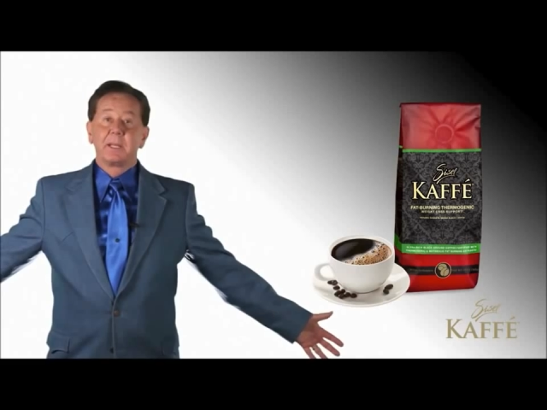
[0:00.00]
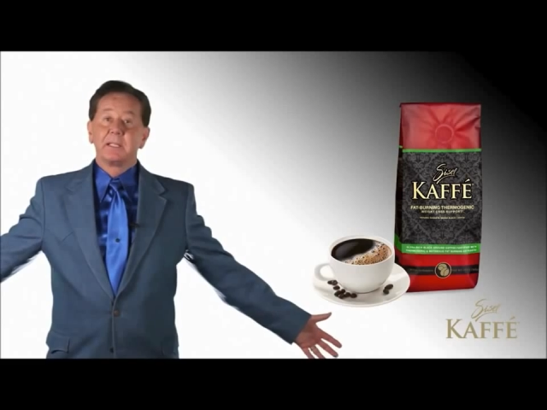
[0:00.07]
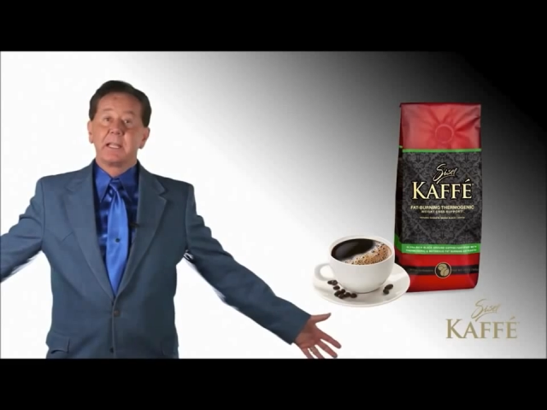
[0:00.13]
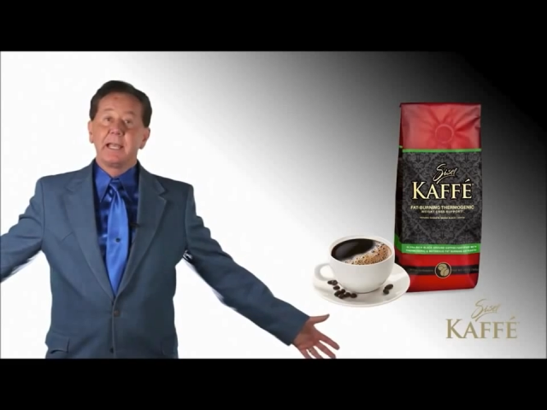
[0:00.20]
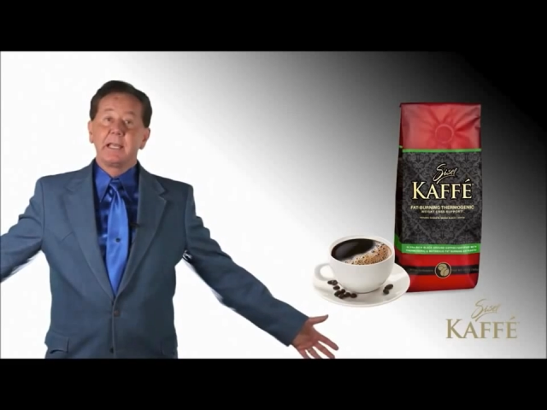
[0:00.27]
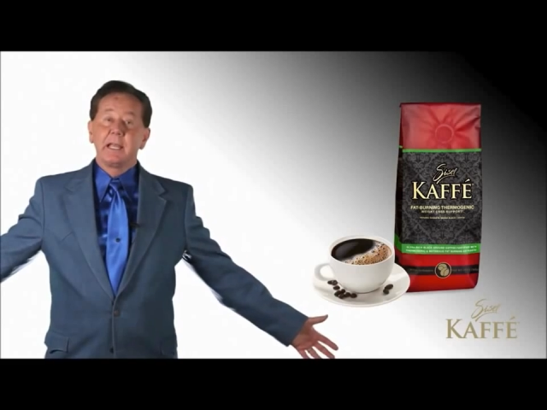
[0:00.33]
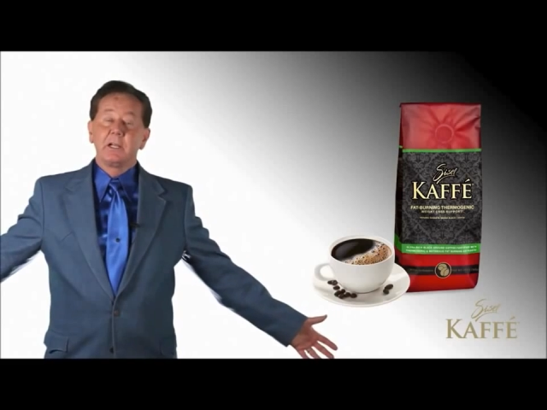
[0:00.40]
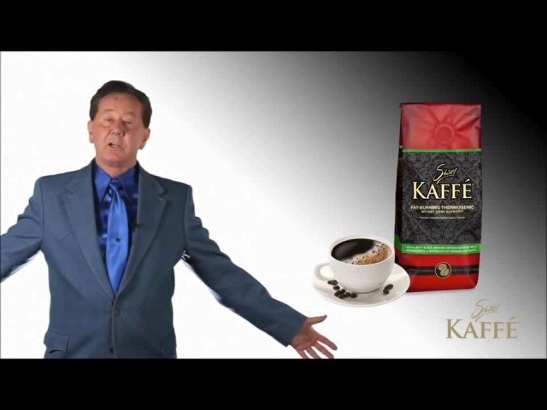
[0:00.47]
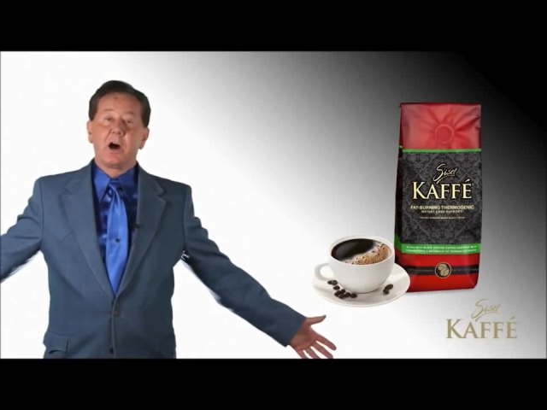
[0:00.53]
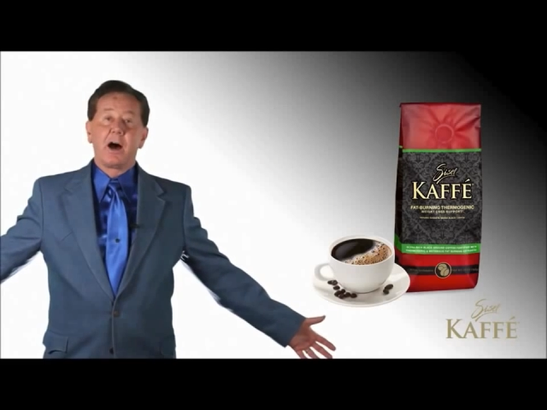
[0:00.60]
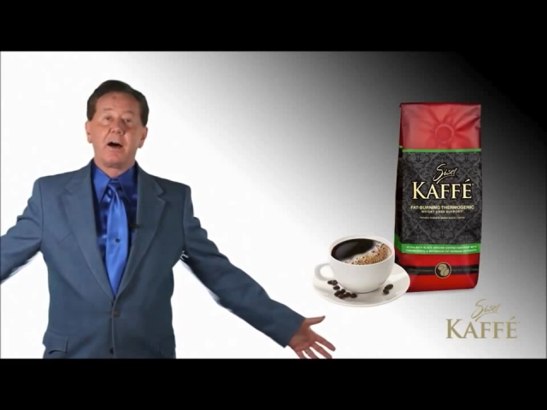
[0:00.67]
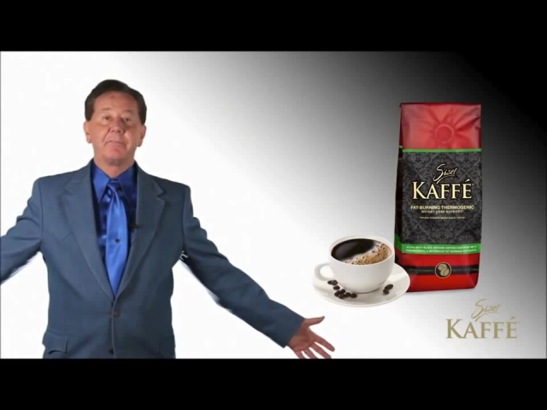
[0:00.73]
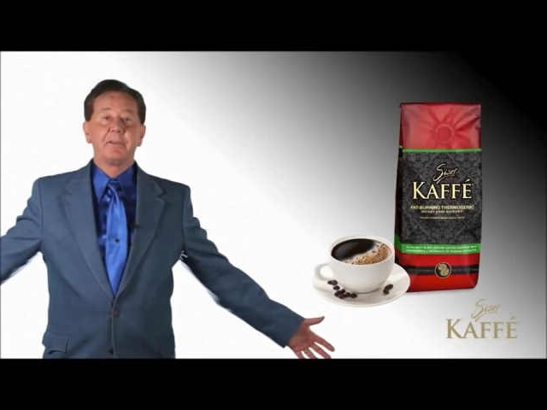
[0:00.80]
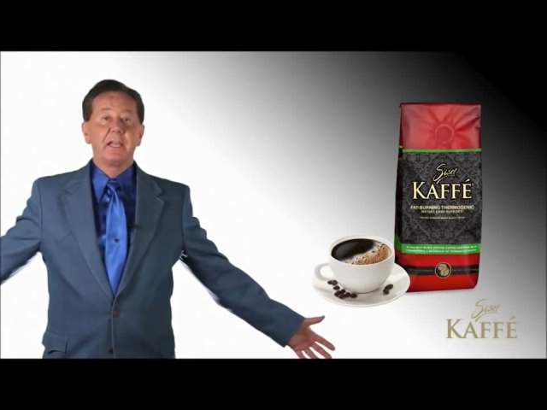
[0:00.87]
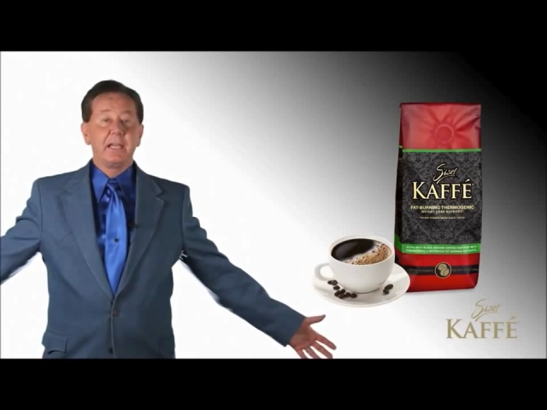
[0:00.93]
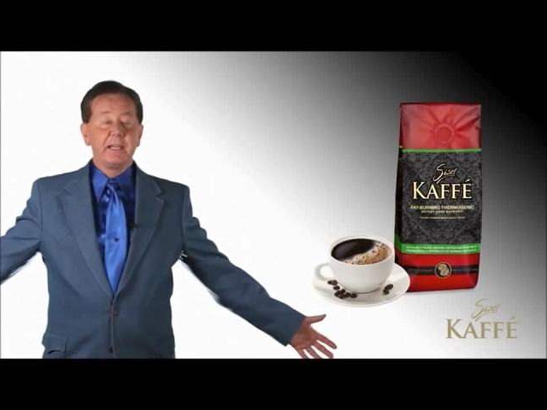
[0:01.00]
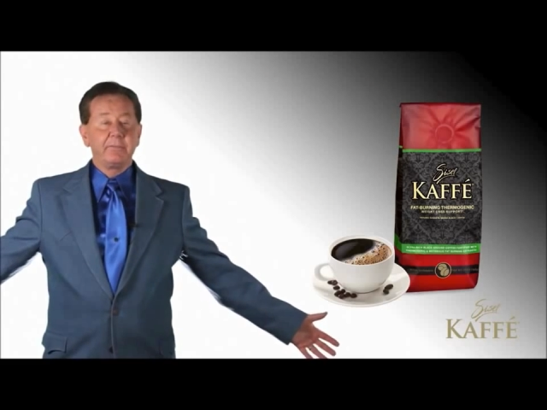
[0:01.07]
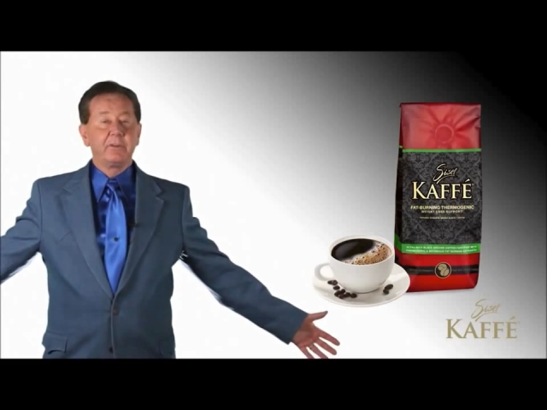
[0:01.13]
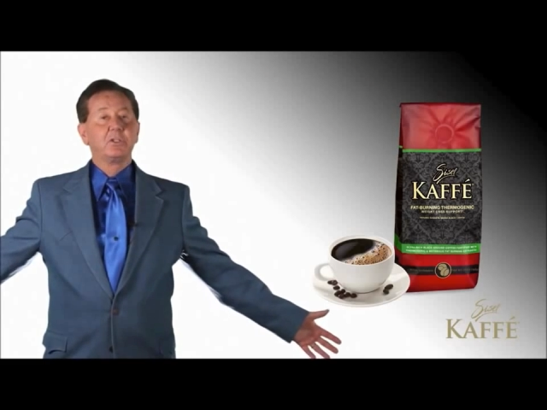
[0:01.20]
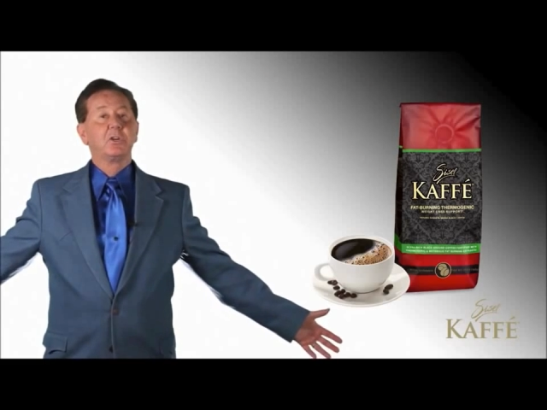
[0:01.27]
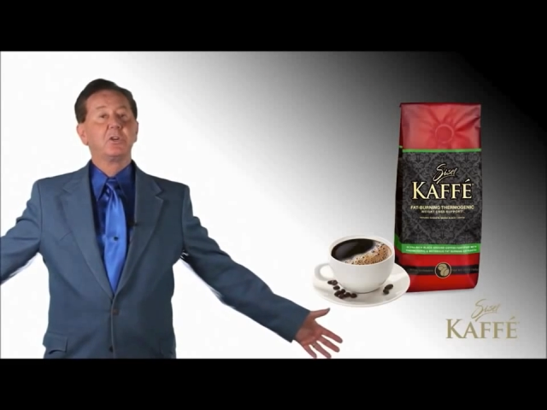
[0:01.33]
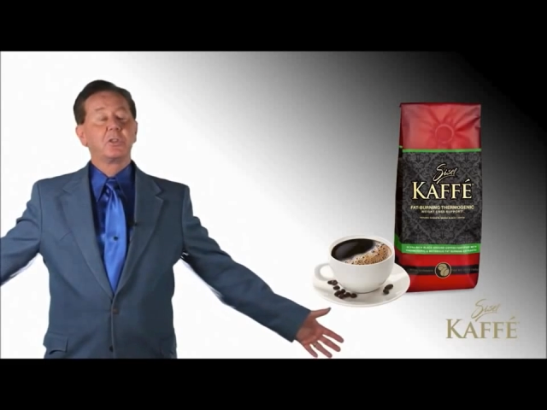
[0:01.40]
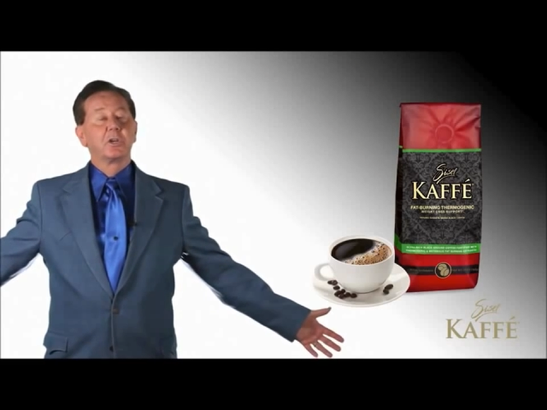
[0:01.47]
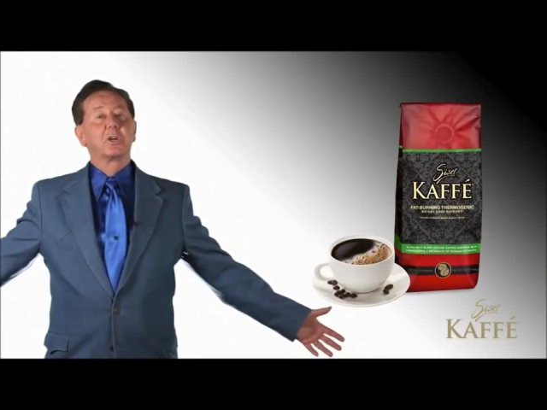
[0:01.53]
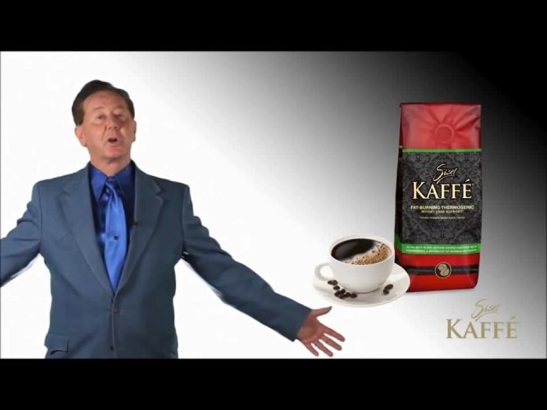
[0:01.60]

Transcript: taking coffee even to the